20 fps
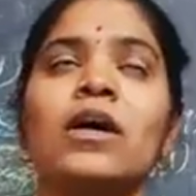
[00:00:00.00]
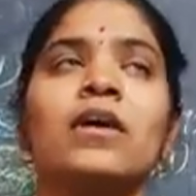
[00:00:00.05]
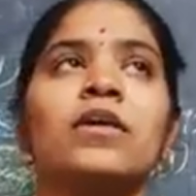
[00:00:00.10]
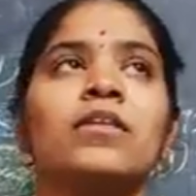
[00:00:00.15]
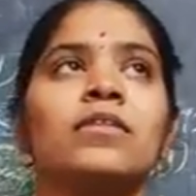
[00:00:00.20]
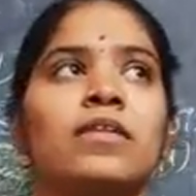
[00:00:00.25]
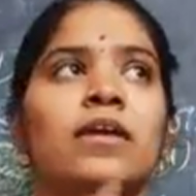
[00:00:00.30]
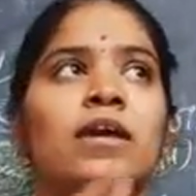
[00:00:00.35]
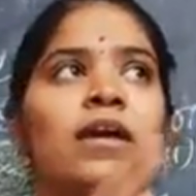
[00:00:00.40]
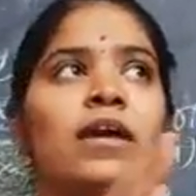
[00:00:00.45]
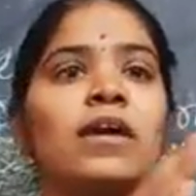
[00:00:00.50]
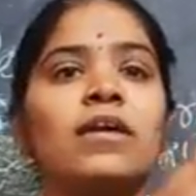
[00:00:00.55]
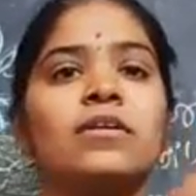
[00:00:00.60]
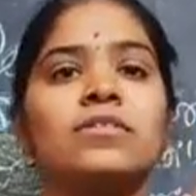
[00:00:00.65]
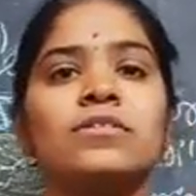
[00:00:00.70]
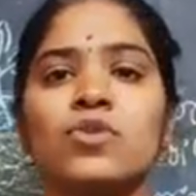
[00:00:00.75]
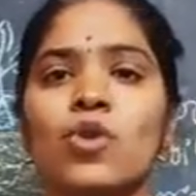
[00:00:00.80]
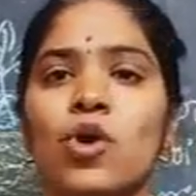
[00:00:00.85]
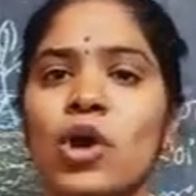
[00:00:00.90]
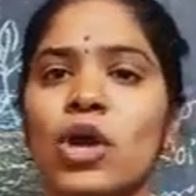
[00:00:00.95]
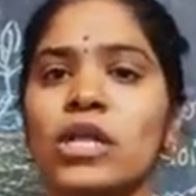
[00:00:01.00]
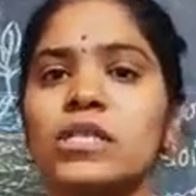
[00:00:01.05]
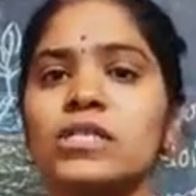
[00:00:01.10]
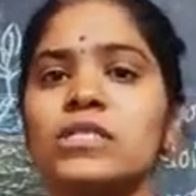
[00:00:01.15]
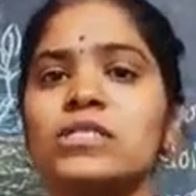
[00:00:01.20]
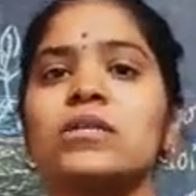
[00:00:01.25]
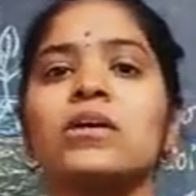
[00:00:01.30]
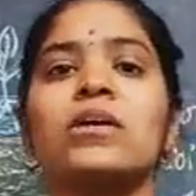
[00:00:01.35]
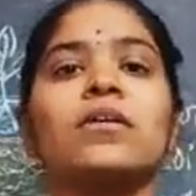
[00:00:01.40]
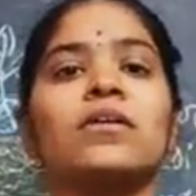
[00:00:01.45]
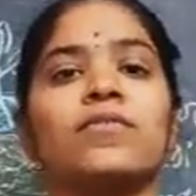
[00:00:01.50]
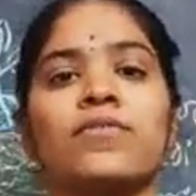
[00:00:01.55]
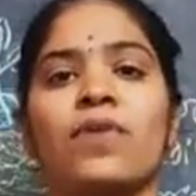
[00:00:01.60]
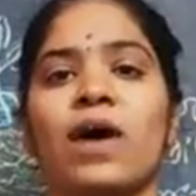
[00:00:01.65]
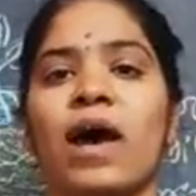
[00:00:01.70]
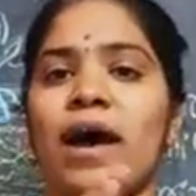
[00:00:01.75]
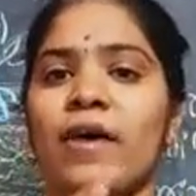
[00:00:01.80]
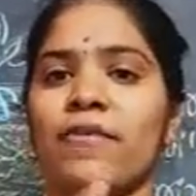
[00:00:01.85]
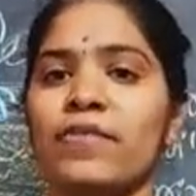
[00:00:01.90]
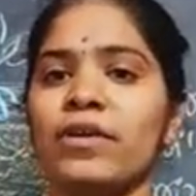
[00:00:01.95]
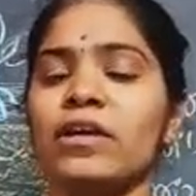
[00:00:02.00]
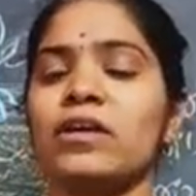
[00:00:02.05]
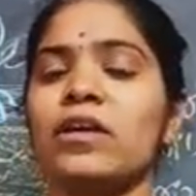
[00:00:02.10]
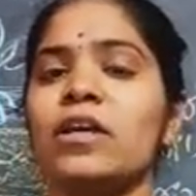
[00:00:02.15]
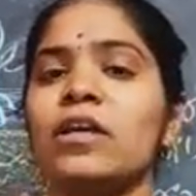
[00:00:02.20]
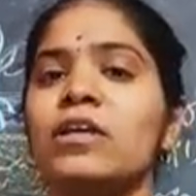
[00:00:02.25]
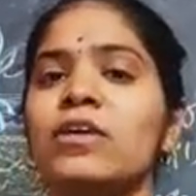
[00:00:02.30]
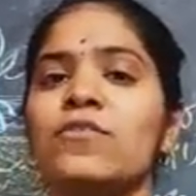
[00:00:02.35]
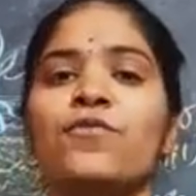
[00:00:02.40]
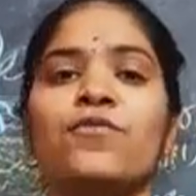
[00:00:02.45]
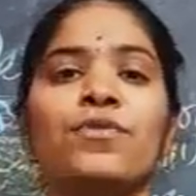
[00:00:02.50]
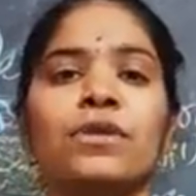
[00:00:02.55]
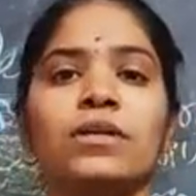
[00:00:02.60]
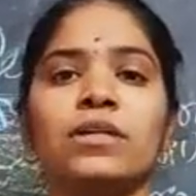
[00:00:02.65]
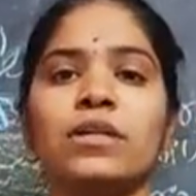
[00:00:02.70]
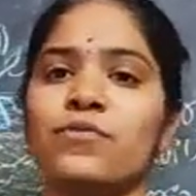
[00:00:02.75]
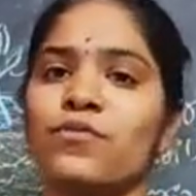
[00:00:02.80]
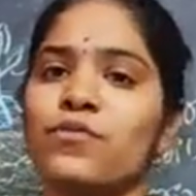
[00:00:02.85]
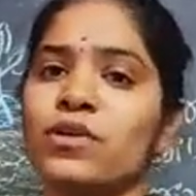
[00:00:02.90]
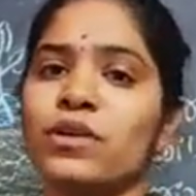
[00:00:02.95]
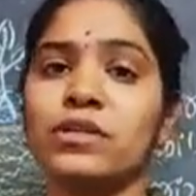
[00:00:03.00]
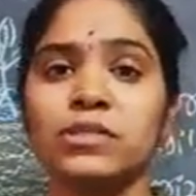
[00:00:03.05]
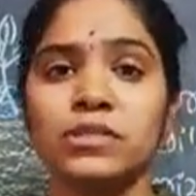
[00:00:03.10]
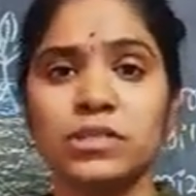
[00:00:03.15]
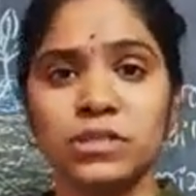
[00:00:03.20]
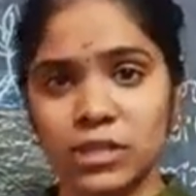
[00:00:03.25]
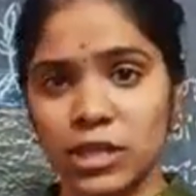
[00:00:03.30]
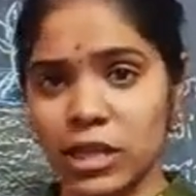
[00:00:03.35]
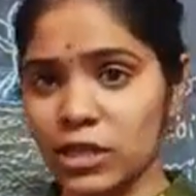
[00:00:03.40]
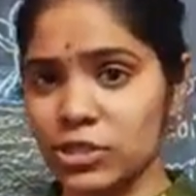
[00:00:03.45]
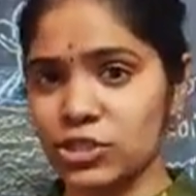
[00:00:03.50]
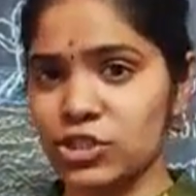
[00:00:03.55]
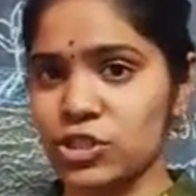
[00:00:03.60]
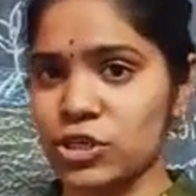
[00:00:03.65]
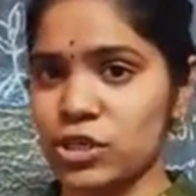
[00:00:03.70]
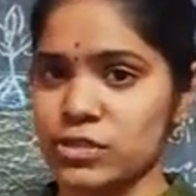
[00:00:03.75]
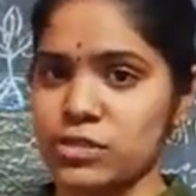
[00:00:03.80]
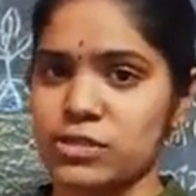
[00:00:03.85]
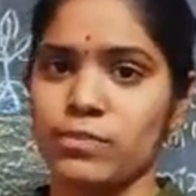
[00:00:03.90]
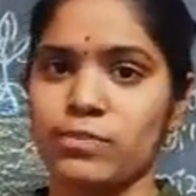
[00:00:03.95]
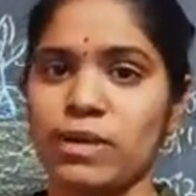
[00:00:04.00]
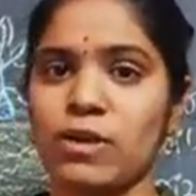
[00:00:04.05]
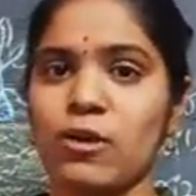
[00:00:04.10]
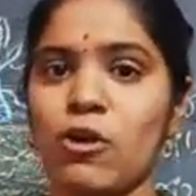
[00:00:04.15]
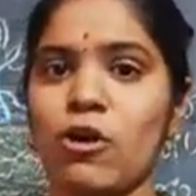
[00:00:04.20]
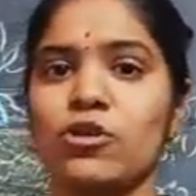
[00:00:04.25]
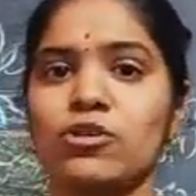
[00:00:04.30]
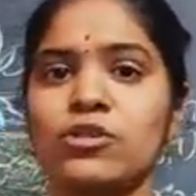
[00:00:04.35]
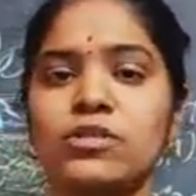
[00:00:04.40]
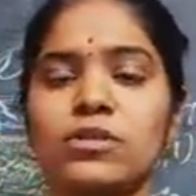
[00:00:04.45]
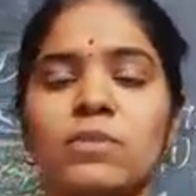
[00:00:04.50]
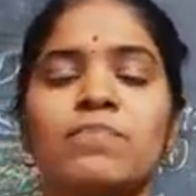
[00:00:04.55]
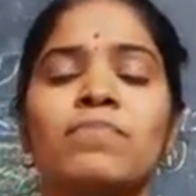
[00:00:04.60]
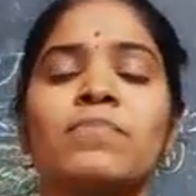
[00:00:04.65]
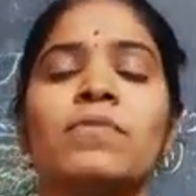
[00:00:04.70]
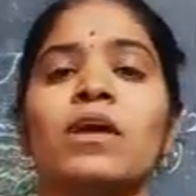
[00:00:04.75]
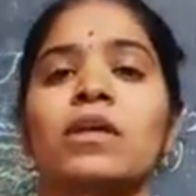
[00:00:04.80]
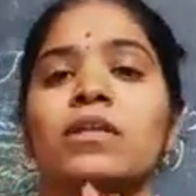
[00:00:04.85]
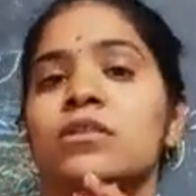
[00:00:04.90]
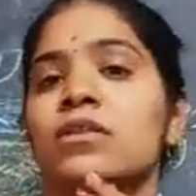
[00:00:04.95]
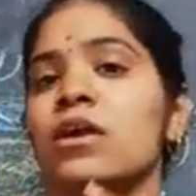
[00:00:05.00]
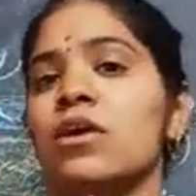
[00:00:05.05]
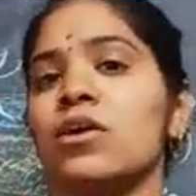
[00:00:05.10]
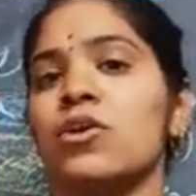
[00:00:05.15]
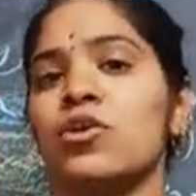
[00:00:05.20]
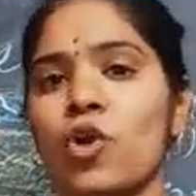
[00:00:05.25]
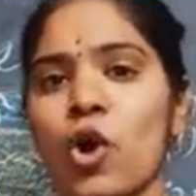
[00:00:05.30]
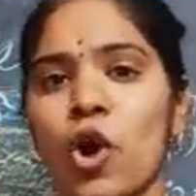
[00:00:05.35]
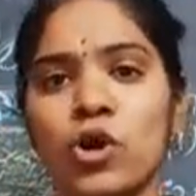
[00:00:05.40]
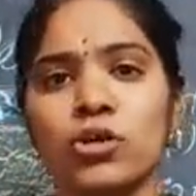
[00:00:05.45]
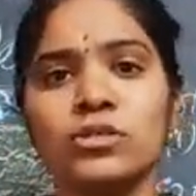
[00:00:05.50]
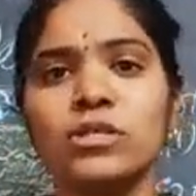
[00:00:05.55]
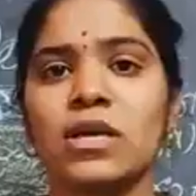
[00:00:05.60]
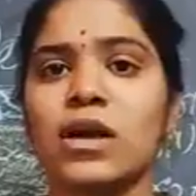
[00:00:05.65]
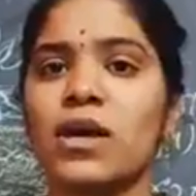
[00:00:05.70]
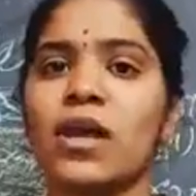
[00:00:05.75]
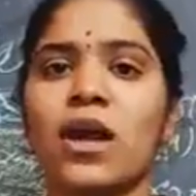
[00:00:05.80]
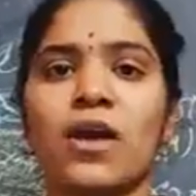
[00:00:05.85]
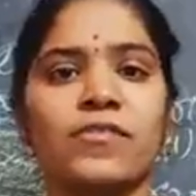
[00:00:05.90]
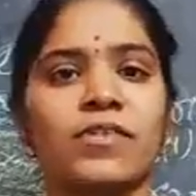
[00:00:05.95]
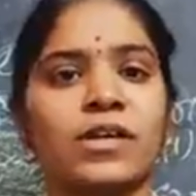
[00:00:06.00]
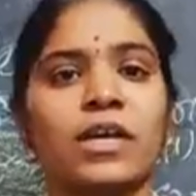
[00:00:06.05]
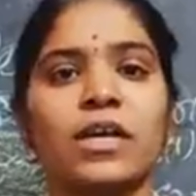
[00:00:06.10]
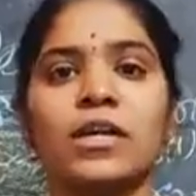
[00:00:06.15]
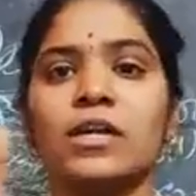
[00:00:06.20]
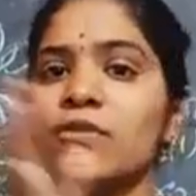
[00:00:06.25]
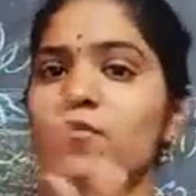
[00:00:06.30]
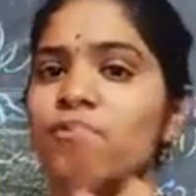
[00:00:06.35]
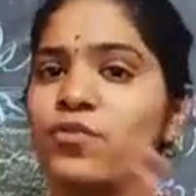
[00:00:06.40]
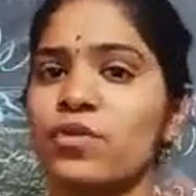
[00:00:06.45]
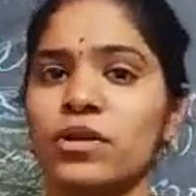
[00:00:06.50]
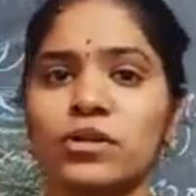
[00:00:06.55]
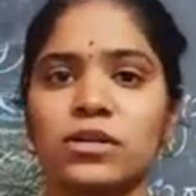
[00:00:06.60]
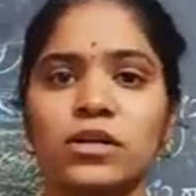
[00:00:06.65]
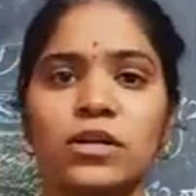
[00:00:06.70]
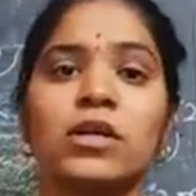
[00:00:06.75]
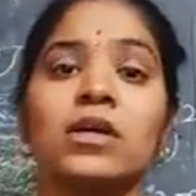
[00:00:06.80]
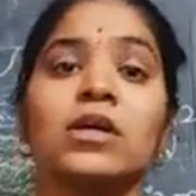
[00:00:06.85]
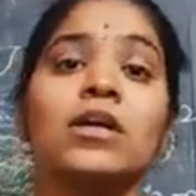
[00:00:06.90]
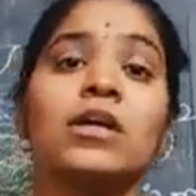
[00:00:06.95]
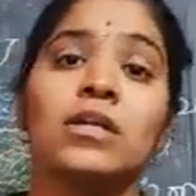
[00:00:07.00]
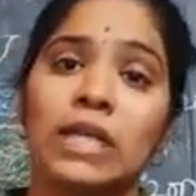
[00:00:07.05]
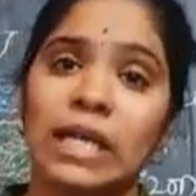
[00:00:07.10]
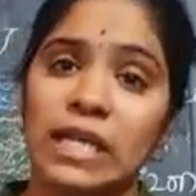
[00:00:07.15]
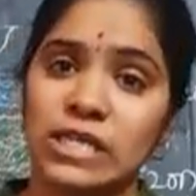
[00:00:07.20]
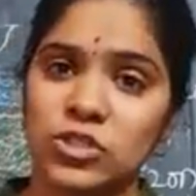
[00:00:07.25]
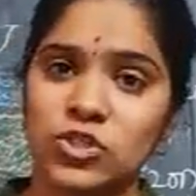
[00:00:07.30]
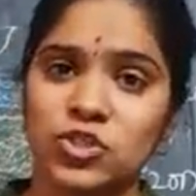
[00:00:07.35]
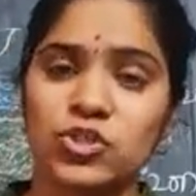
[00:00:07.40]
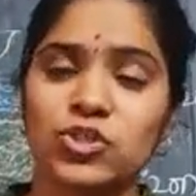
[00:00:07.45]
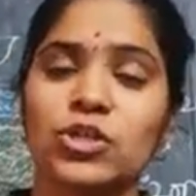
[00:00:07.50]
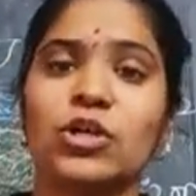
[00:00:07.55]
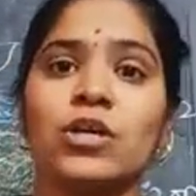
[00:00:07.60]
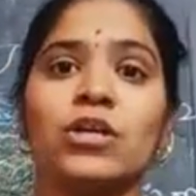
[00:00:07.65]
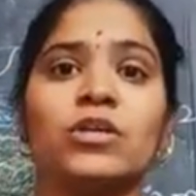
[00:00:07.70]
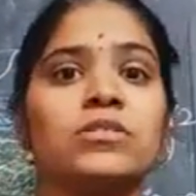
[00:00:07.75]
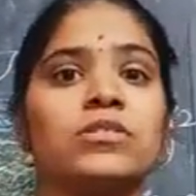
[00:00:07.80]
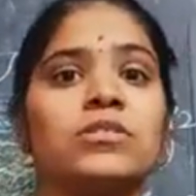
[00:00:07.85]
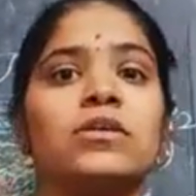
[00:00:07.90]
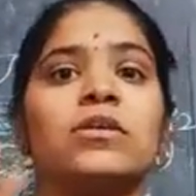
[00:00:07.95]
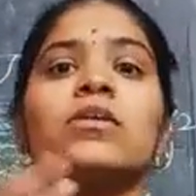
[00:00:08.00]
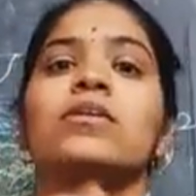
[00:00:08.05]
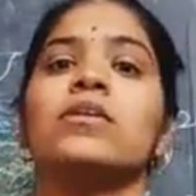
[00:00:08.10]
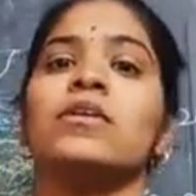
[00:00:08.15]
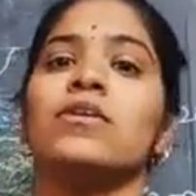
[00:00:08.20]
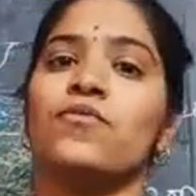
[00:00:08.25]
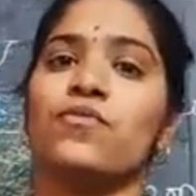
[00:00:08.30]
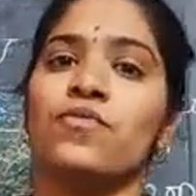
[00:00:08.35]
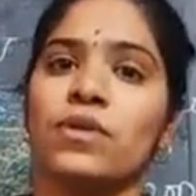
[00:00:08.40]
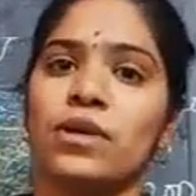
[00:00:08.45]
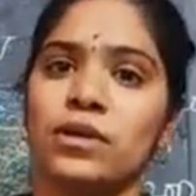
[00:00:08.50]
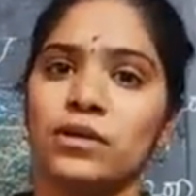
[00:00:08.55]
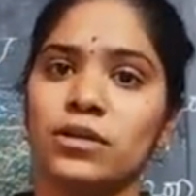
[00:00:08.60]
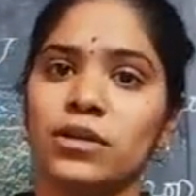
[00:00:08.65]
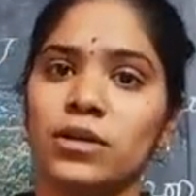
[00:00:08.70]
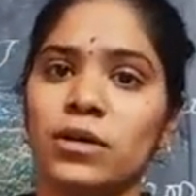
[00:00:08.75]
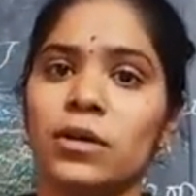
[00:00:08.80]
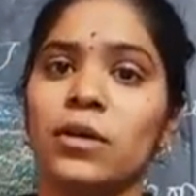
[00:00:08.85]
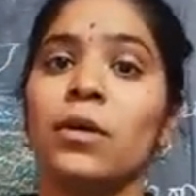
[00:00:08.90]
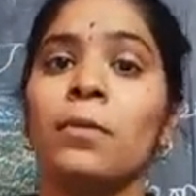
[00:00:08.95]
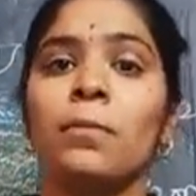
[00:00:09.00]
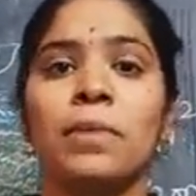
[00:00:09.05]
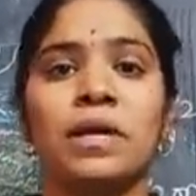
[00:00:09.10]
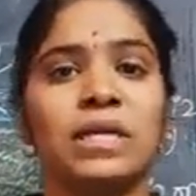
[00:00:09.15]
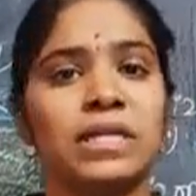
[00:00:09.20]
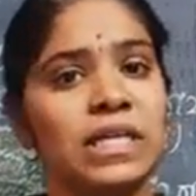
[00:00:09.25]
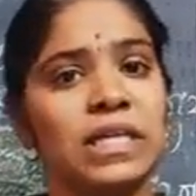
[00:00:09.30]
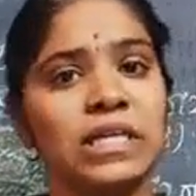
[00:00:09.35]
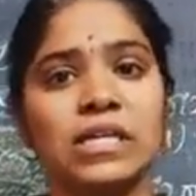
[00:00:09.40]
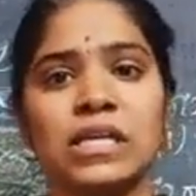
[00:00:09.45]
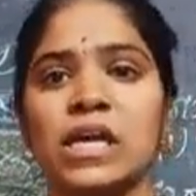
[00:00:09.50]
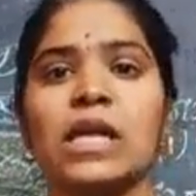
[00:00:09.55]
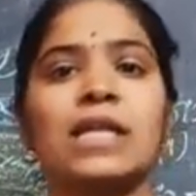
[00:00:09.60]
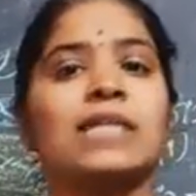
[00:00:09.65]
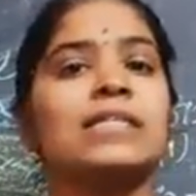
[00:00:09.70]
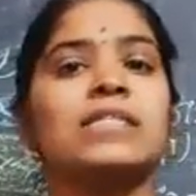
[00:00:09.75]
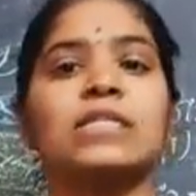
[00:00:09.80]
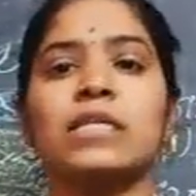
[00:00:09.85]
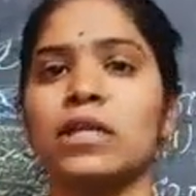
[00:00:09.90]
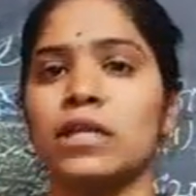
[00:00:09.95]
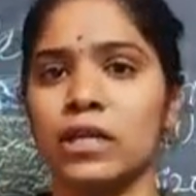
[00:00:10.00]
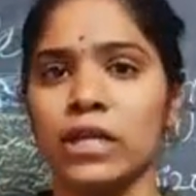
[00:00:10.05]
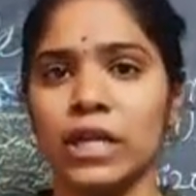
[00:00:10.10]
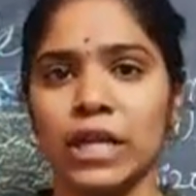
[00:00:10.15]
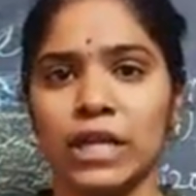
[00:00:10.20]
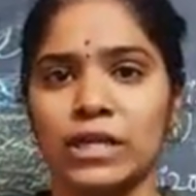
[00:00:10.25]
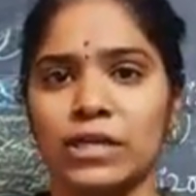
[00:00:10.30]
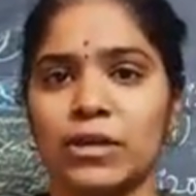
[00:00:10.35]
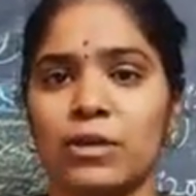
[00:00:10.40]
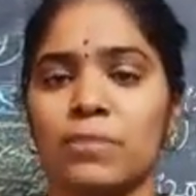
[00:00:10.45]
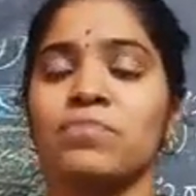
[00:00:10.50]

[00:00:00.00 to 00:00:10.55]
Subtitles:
the soils having a different structures because the rocks are having a different textures, different materials in it.